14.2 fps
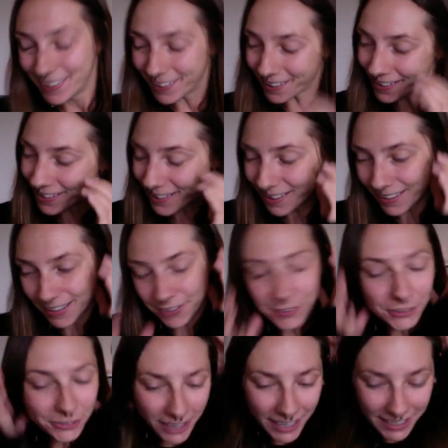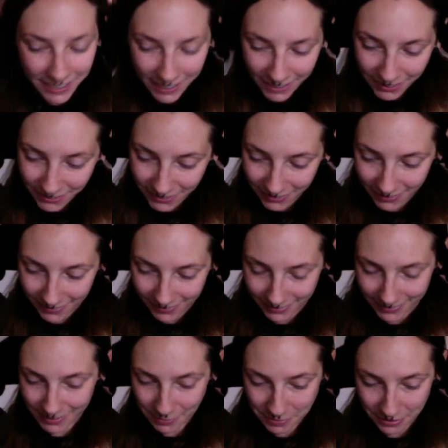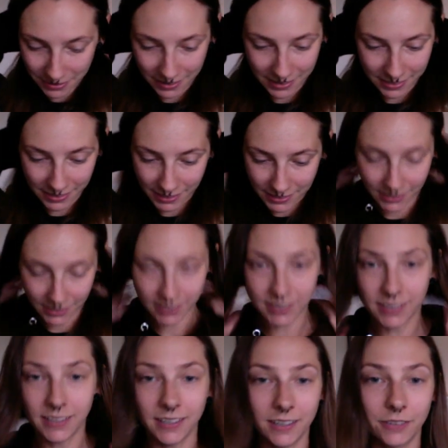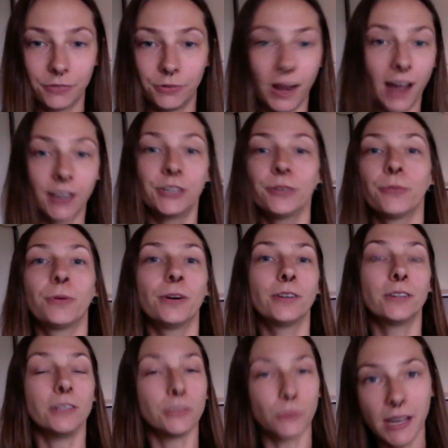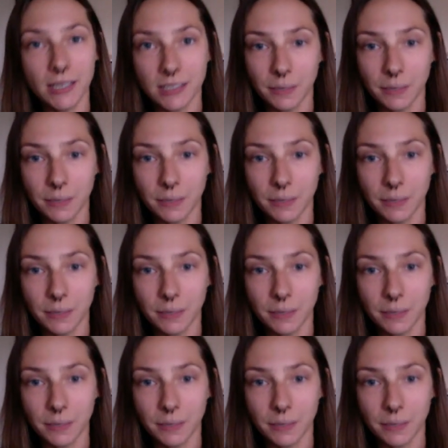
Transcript: Uh, if you find out uh, something that's gonna rock your world, right?